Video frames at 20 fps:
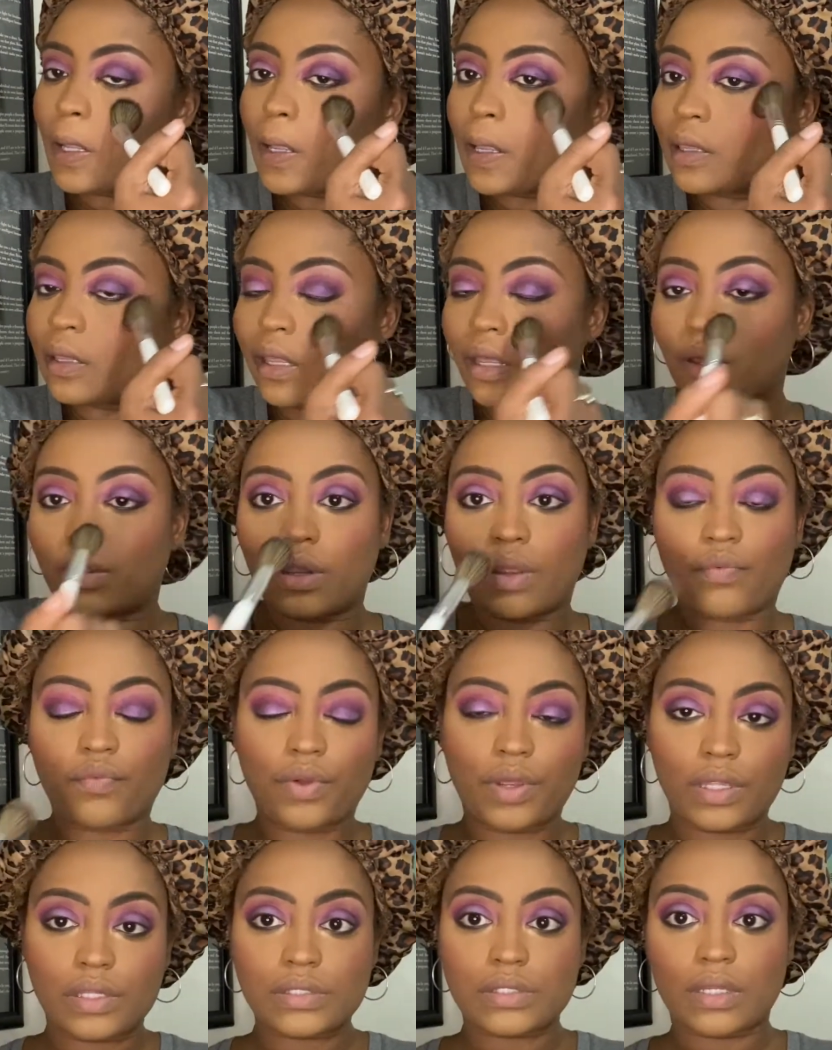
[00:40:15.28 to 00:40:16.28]
there go that
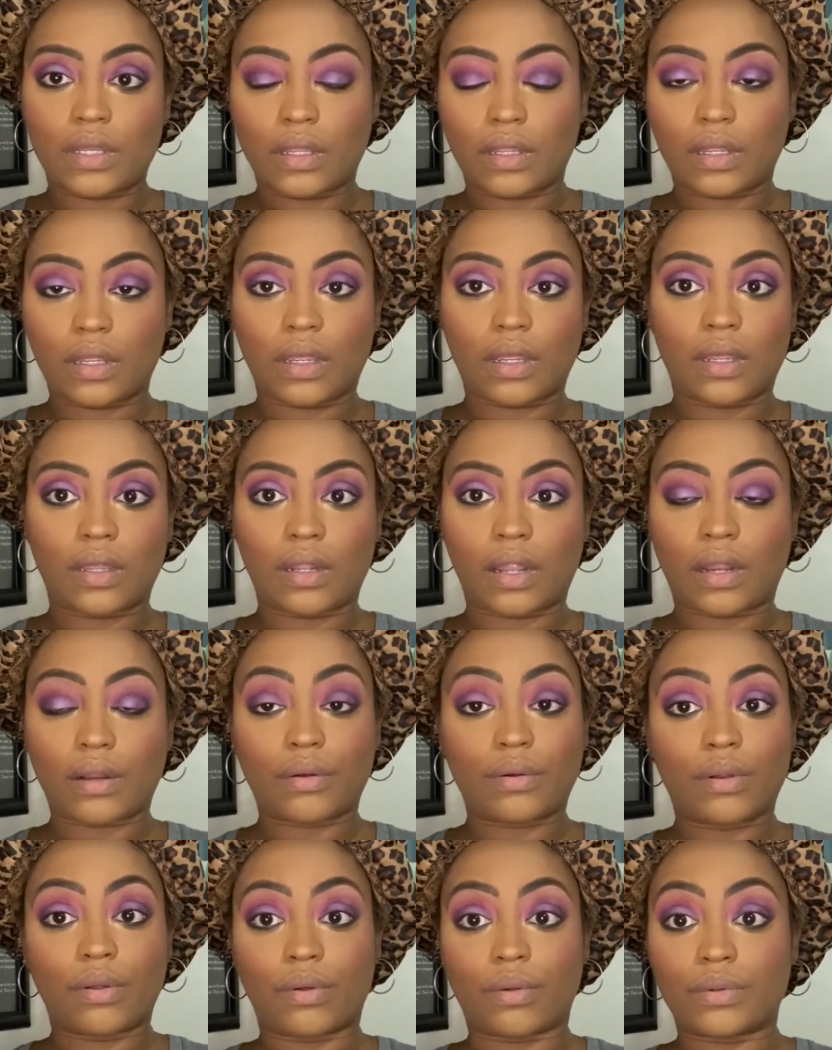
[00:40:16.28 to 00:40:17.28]
freaking tongue again. I
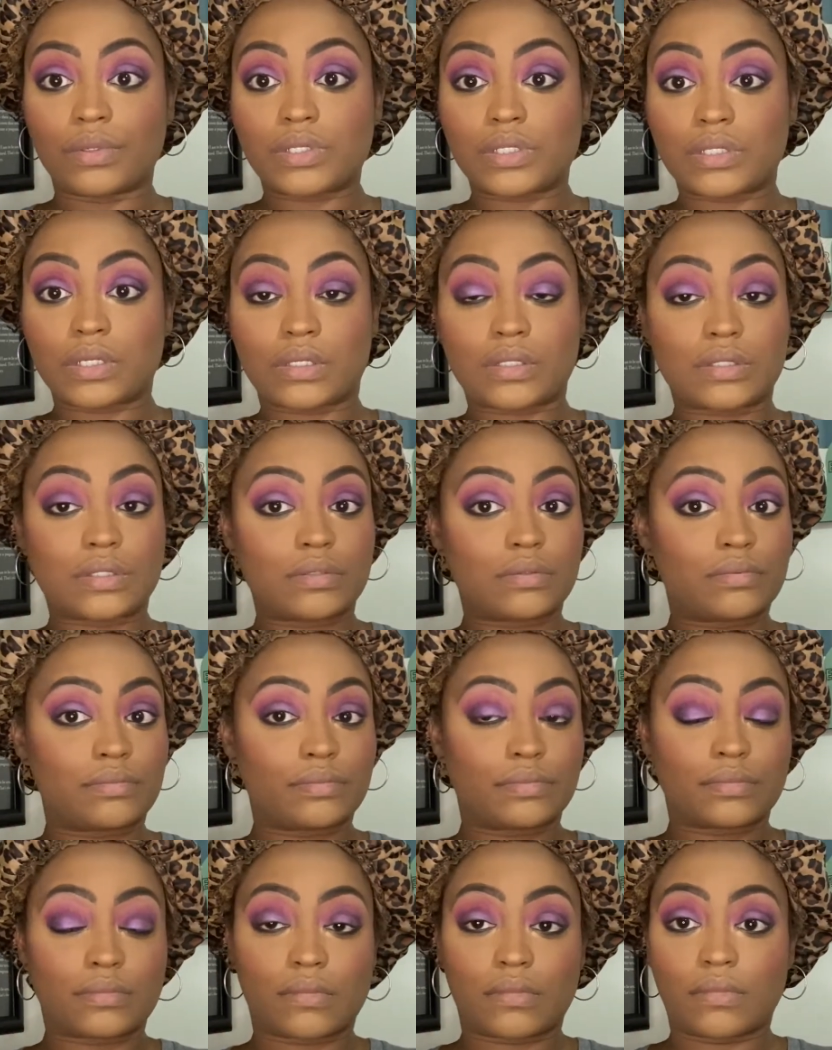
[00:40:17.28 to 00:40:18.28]
don't know. It just,
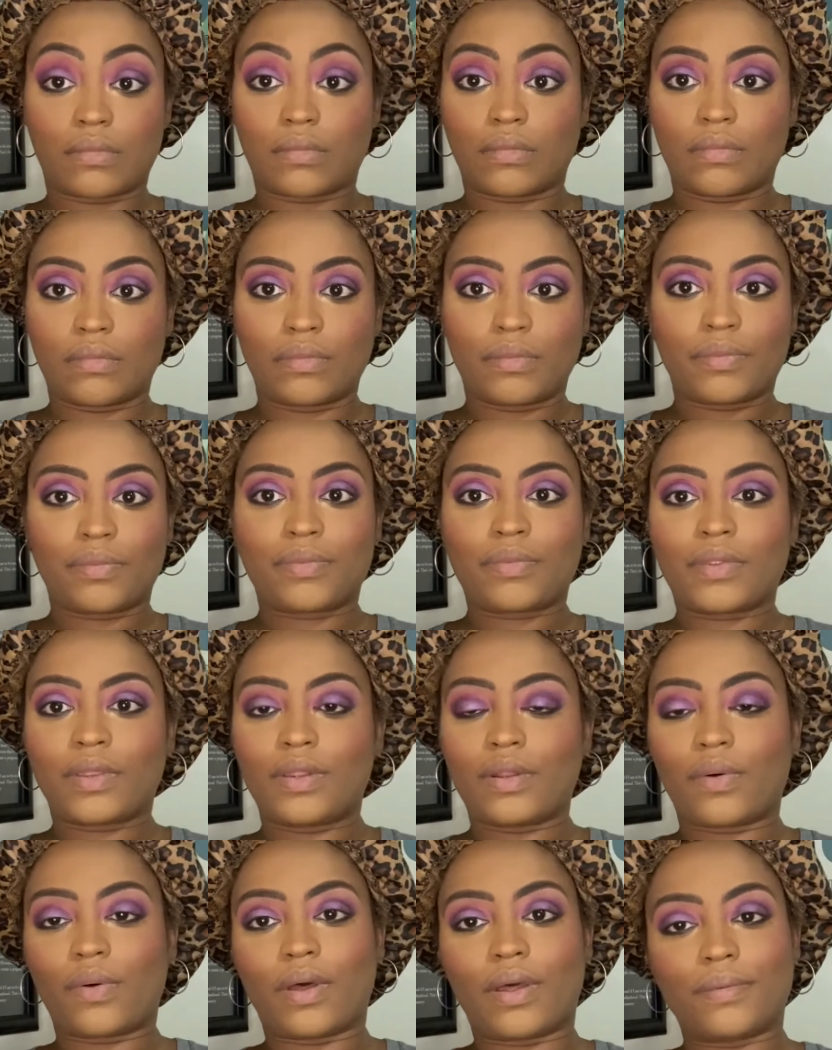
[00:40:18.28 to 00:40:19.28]
you
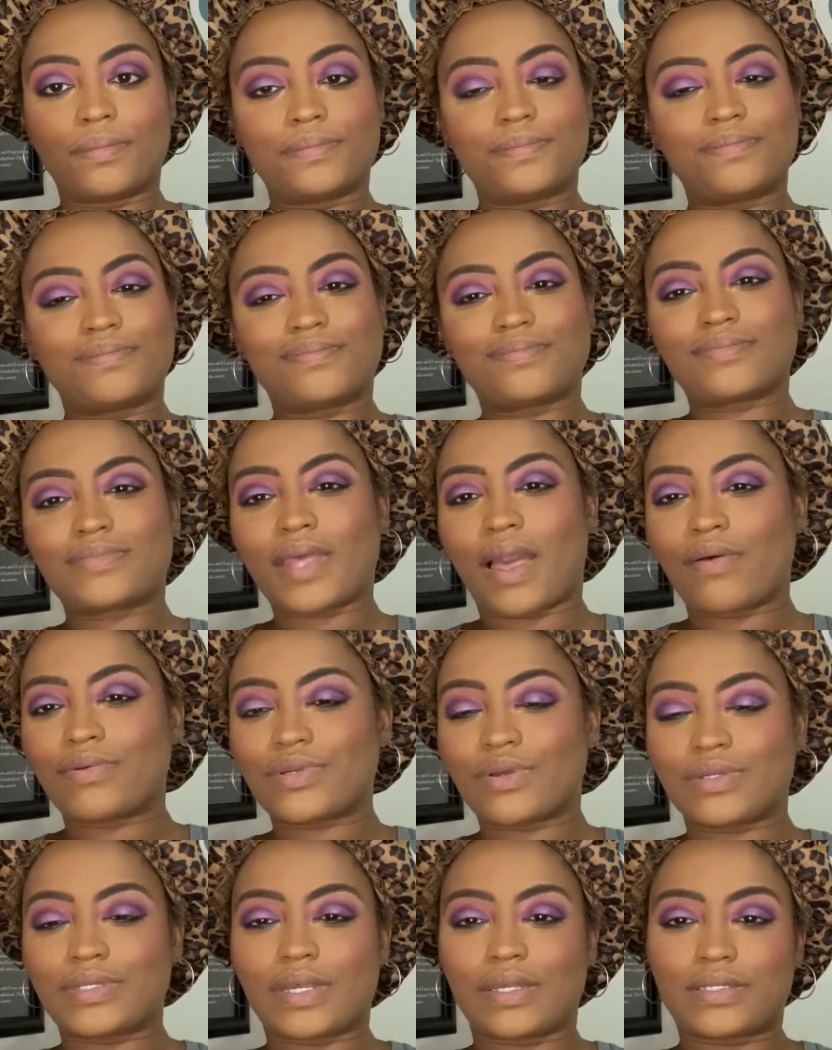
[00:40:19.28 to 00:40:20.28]
know what? I was
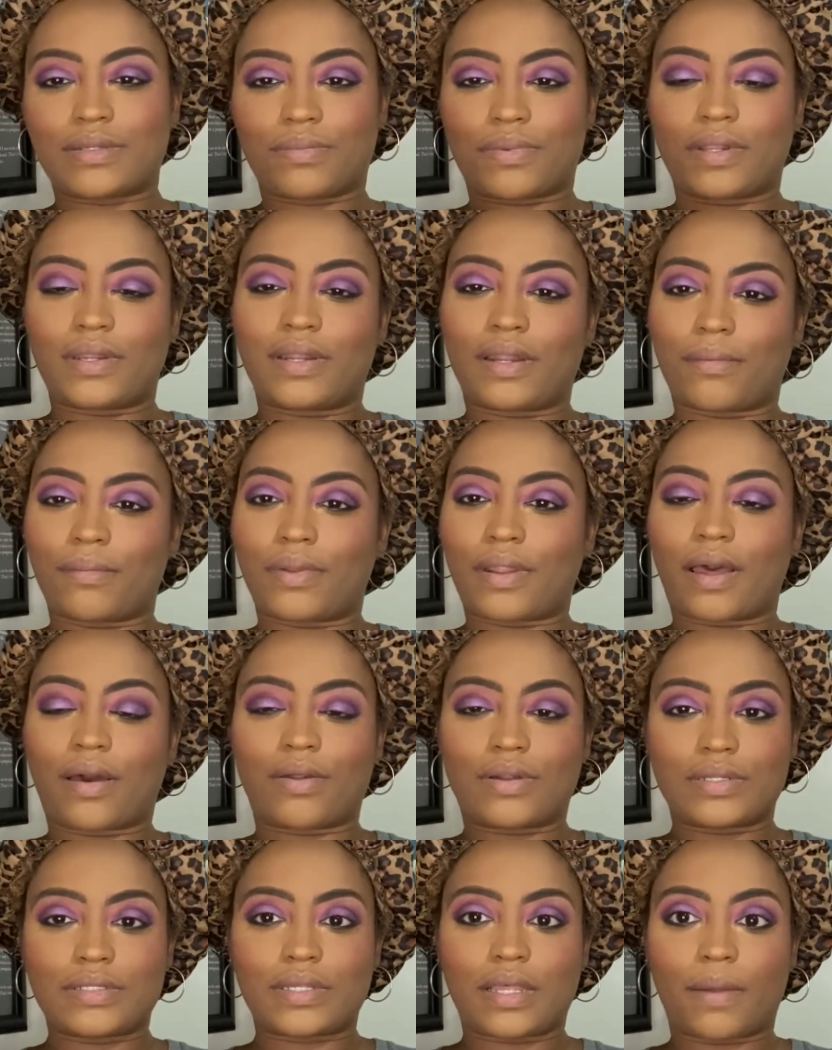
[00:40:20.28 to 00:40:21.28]
going to say something and I'm not
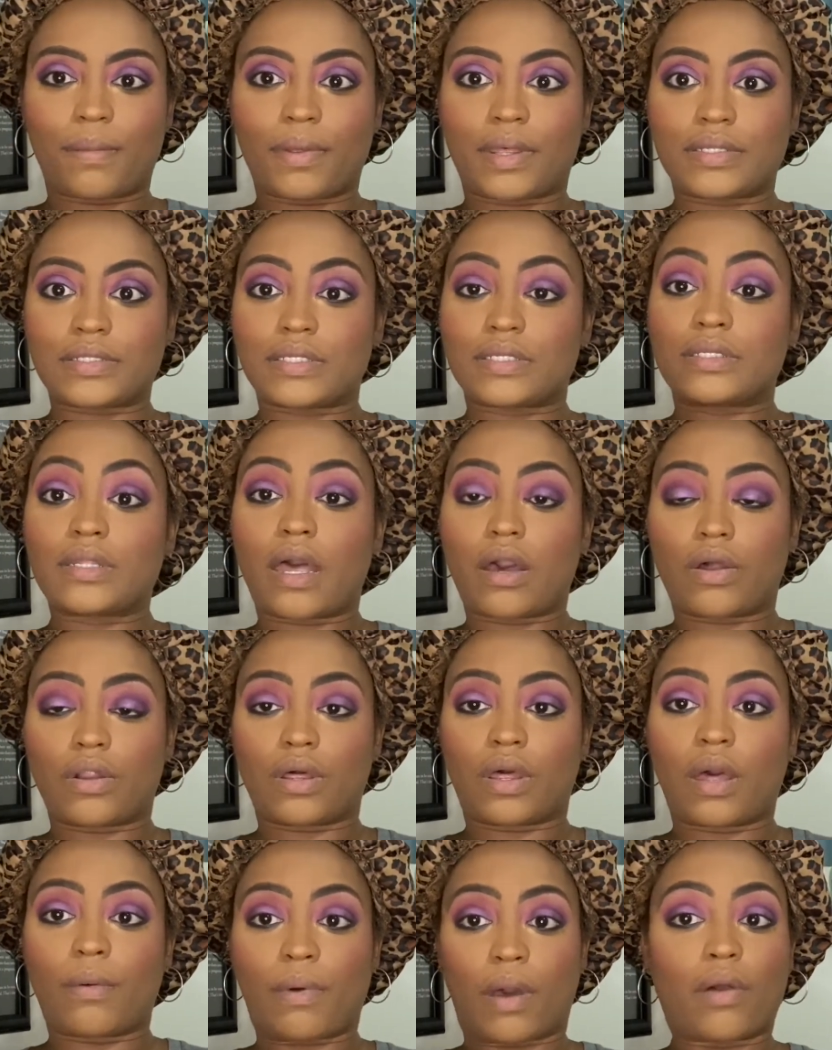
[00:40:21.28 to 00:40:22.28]
going to say it because it's not going to
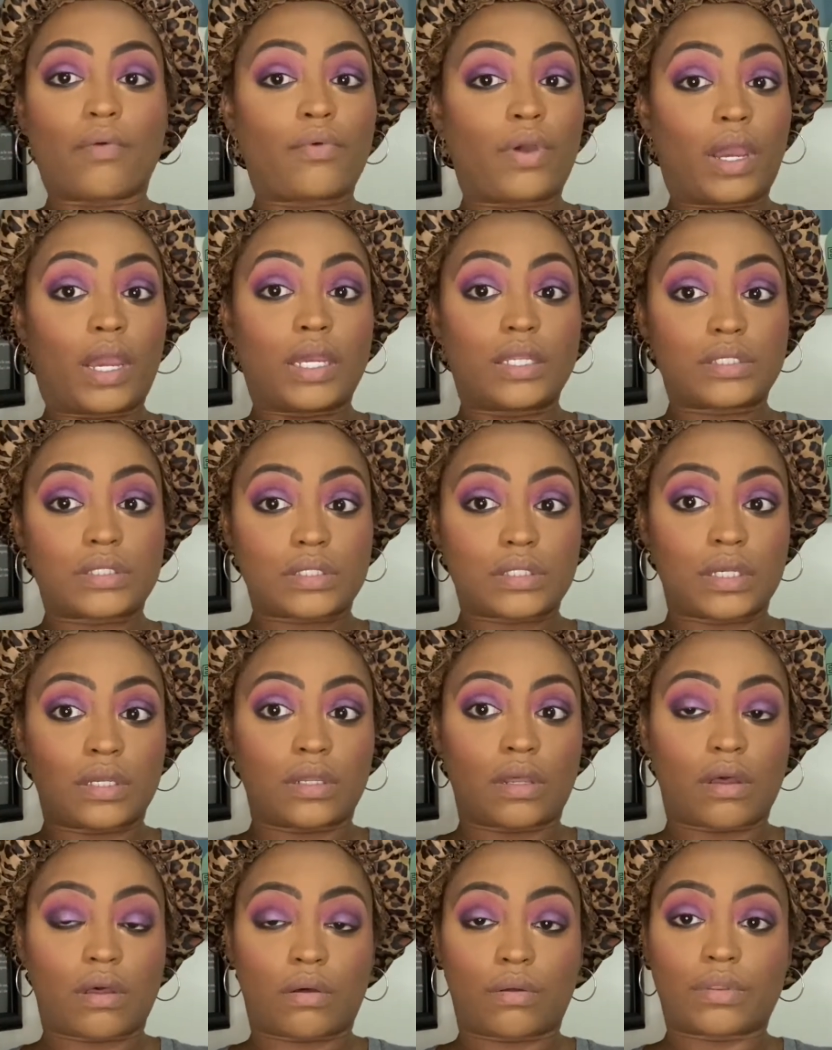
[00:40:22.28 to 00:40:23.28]
come out right. And
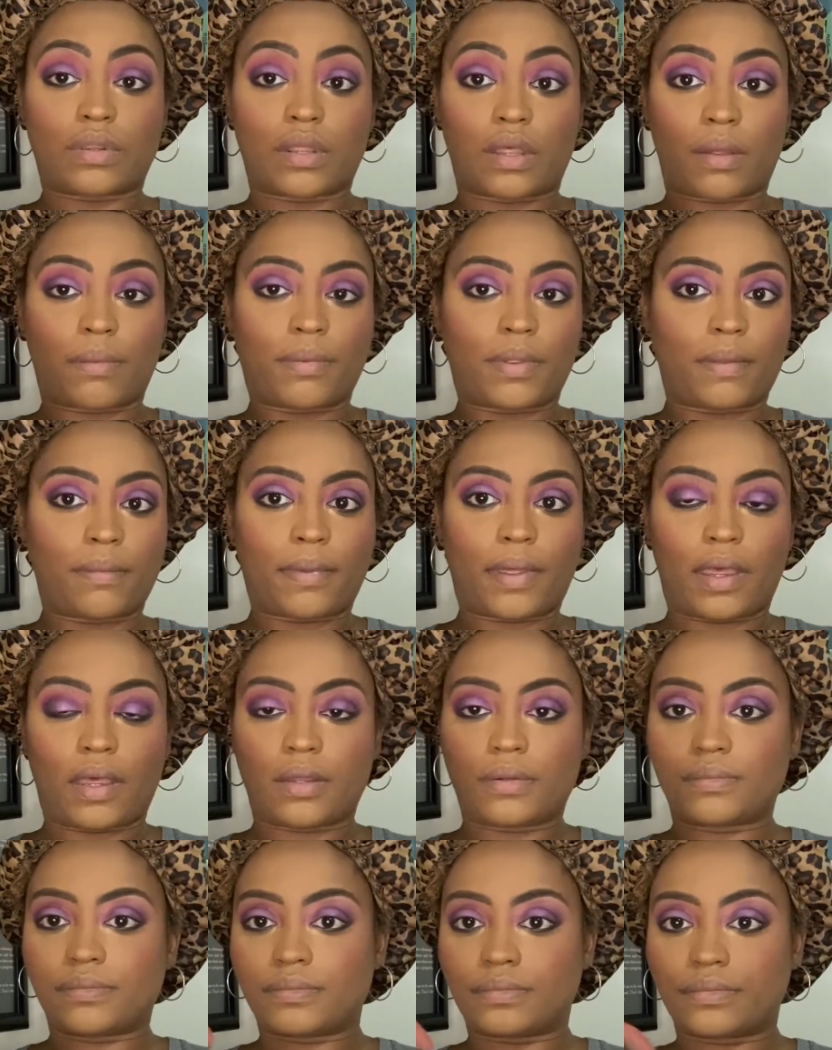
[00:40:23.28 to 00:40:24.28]
y'all going to think I'm being bad.